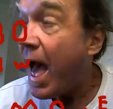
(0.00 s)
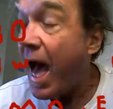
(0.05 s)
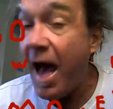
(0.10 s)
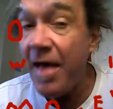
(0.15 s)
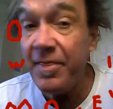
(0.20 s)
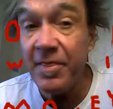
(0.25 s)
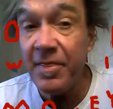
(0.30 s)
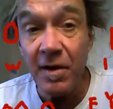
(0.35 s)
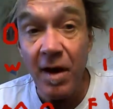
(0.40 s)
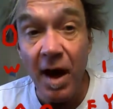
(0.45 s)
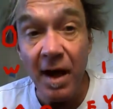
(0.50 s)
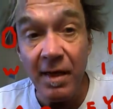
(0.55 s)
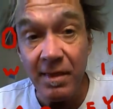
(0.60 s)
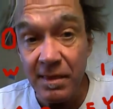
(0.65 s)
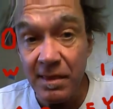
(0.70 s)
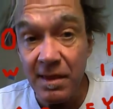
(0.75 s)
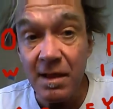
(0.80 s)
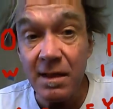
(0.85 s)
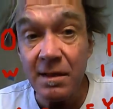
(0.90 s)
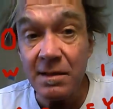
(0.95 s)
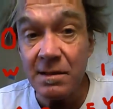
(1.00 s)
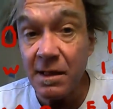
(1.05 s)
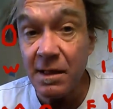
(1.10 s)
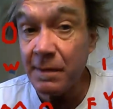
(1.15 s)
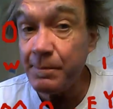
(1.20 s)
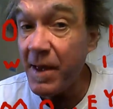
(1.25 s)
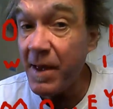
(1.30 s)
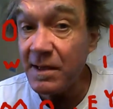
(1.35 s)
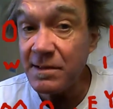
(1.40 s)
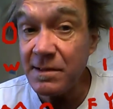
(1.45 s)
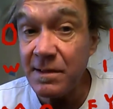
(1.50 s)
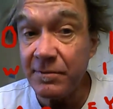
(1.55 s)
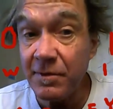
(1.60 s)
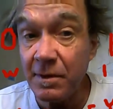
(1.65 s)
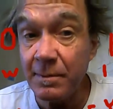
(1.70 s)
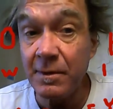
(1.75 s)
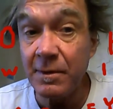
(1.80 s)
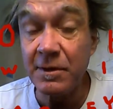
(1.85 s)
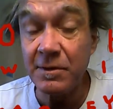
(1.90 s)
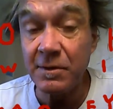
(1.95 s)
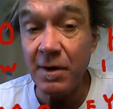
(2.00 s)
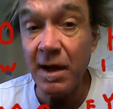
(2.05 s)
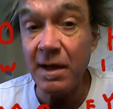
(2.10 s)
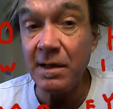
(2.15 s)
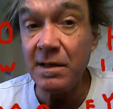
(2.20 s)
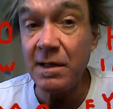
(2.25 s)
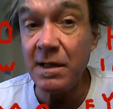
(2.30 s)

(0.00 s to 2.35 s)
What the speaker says: And I think the best of them are trying